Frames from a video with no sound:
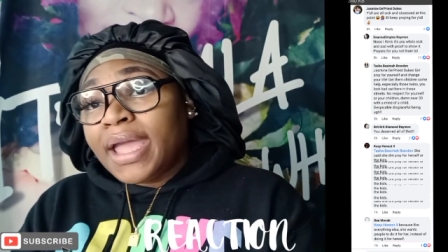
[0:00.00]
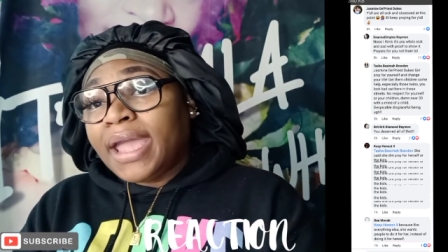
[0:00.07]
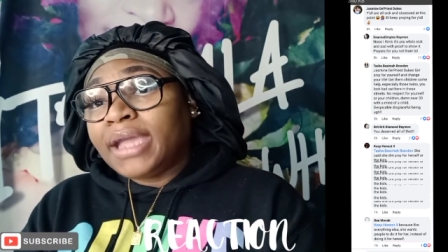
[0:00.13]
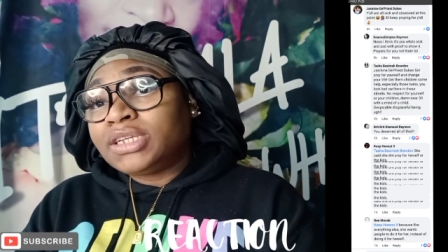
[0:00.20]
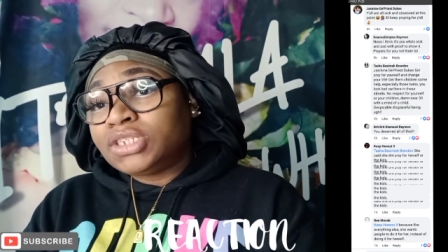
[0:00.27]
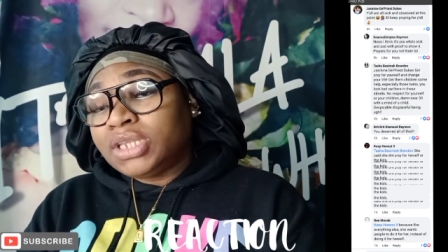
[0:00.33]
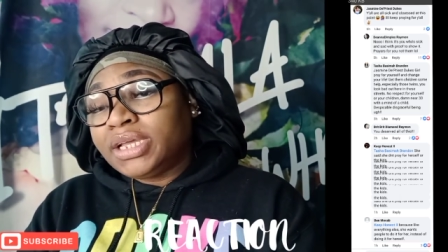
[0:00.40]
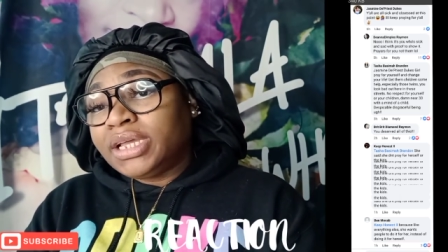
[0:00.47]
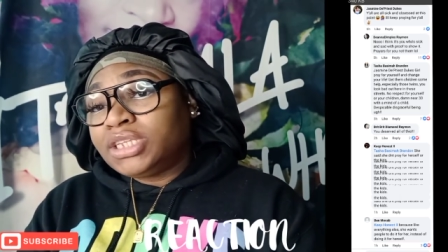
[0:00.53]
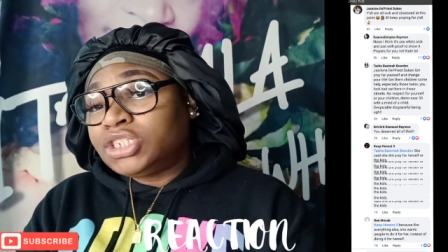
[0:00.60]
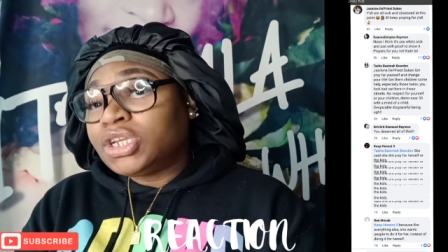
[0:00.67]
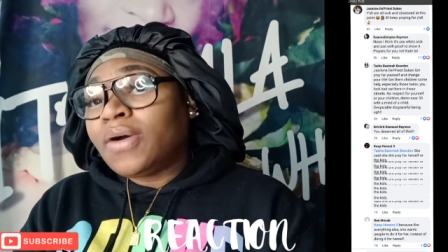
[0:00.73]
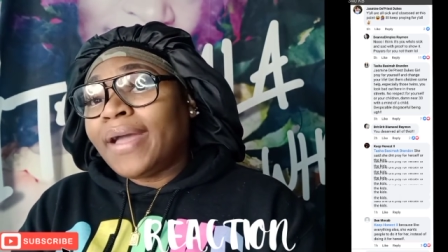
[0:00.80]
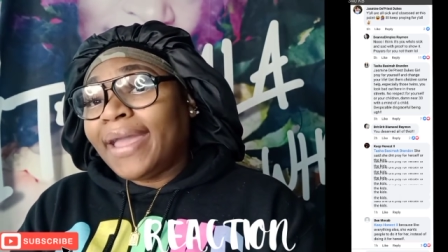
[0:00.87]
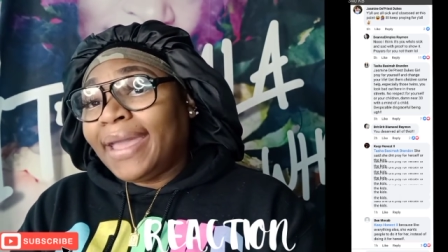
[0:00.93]
actually get
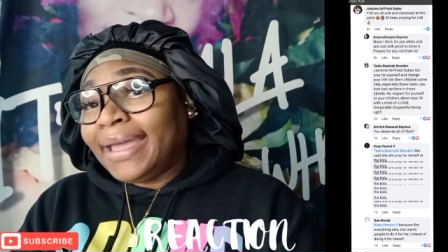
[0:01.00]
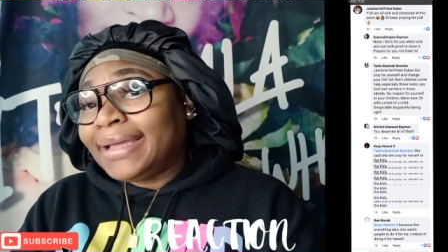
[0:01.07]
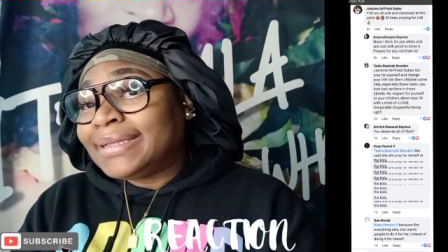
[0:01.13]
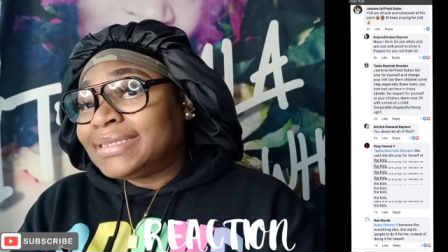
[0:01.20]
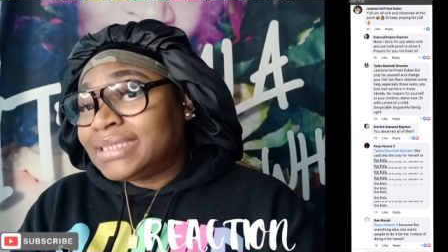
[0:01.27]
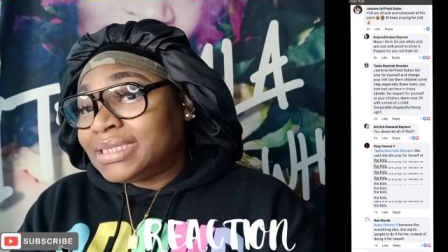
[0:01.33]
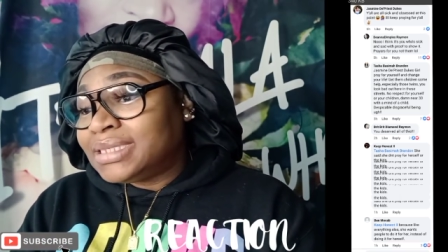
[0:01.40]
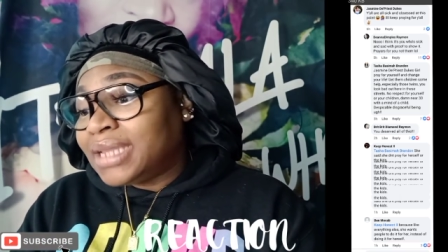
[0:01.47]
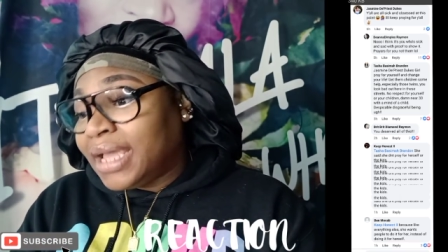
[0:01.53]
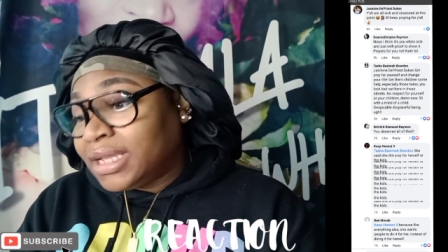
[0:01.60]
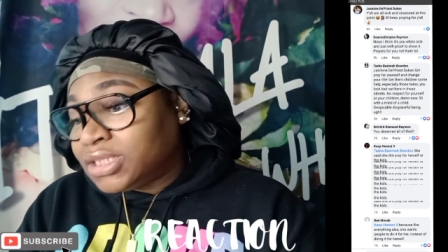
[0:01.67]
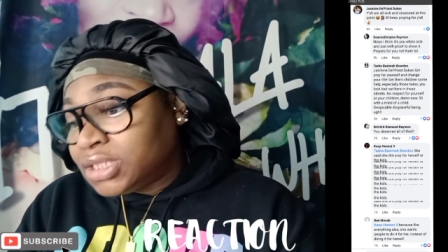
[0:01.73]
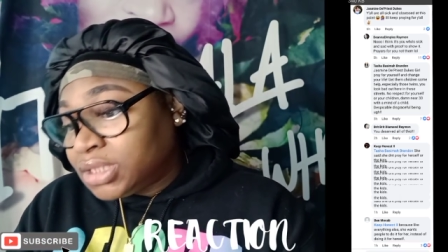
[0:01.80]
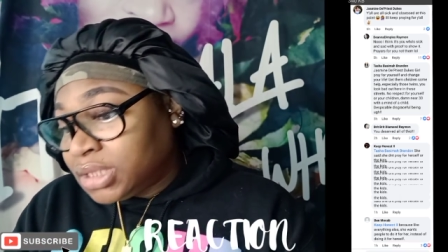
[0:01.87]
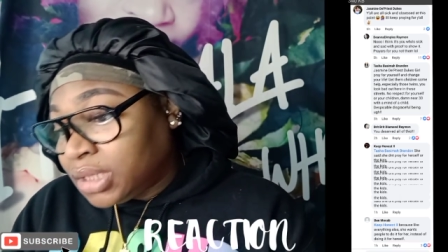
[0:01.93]
your ass
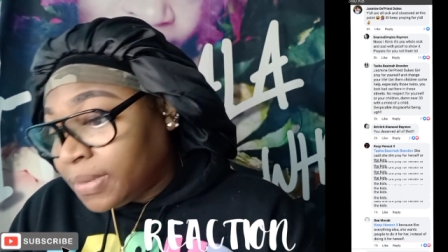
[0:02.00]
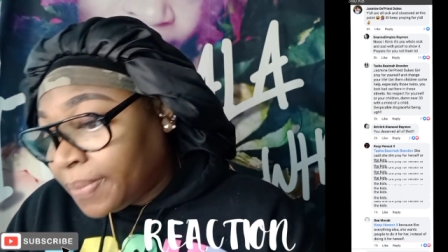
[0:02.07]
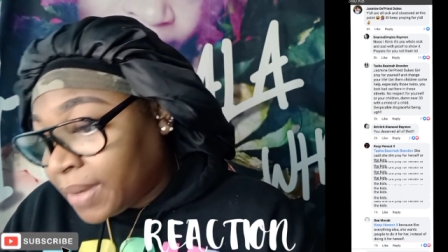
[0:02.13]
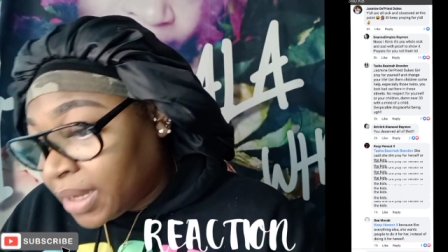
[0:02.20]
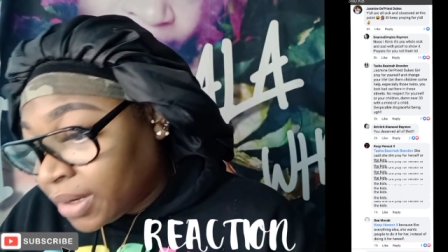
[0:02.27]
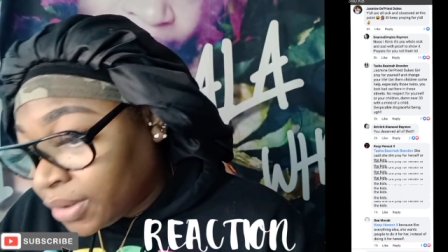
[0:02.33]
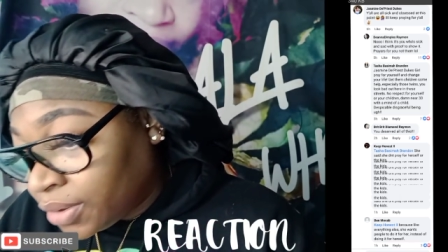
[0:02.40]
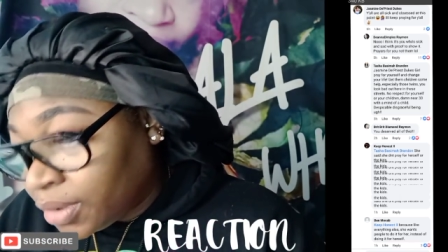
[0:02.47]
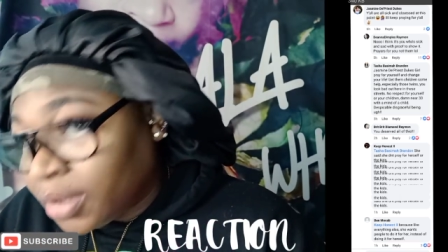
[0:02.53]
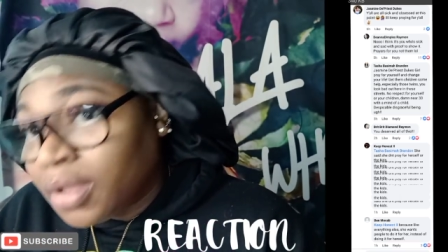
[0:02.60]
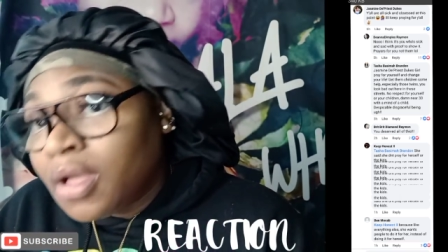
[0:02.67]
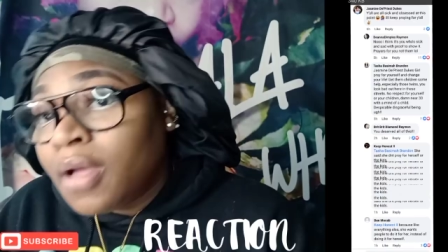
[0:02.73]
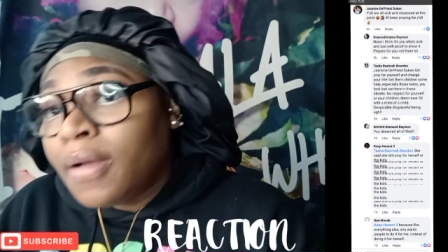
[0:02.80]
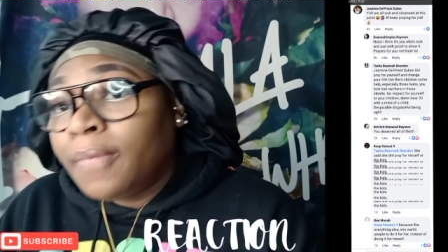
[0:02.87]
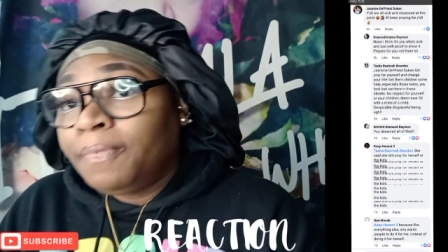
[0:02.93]
snatched up out here
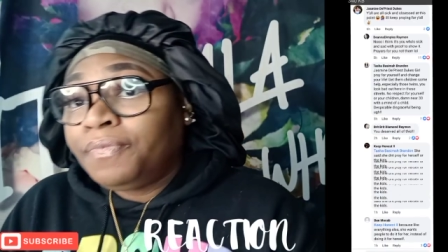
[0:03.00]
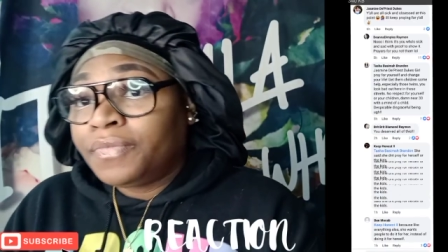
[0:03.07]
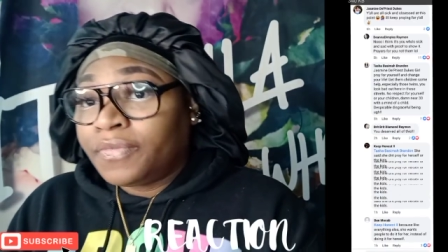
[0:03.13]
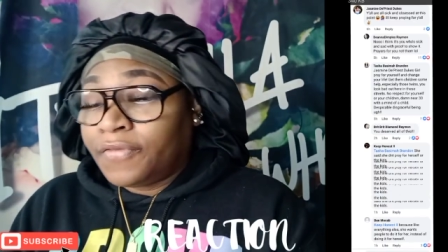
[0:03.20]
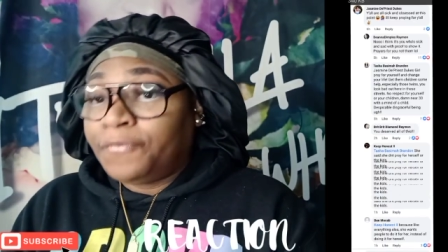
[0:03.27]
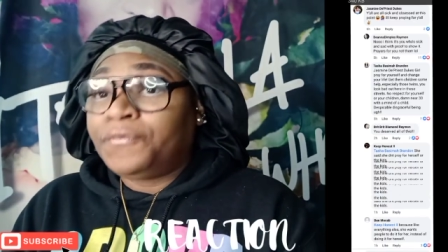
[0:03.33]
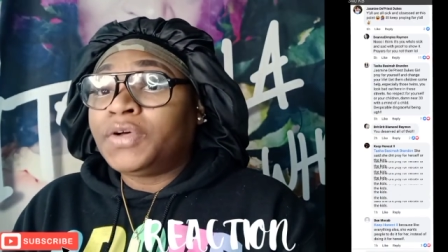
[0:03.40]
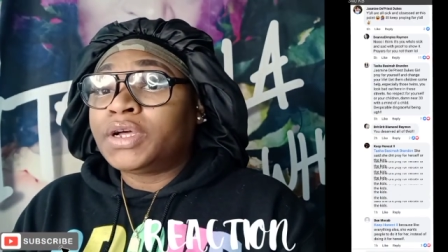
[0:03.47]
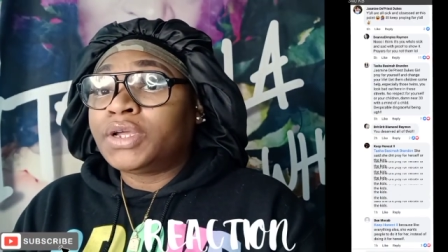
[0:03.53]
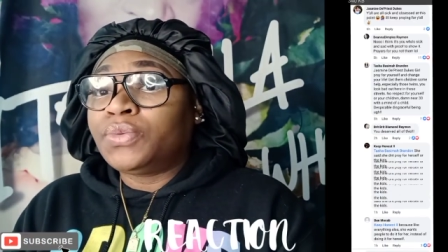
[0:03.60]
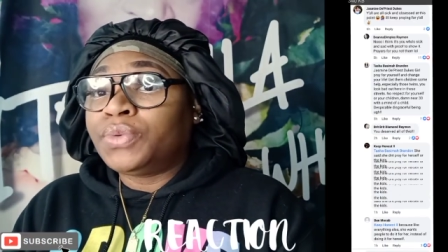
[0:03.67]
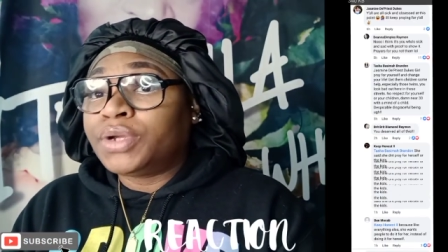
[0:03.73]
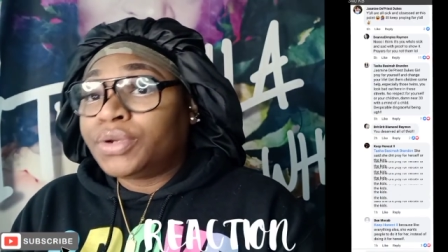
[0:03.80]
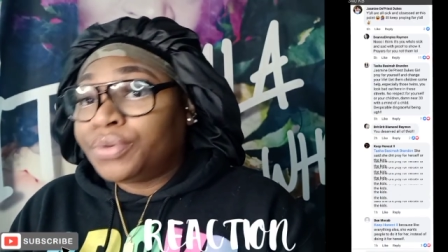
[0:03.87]
fucking with